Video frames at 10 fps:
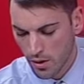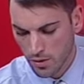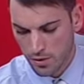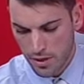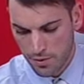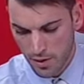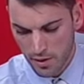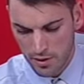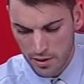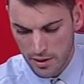So
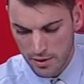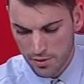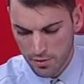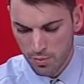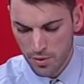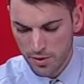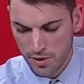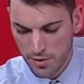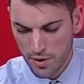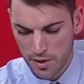I still
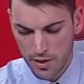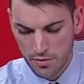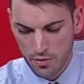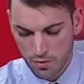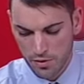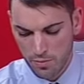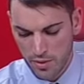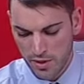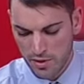personally think he's the horse to beat.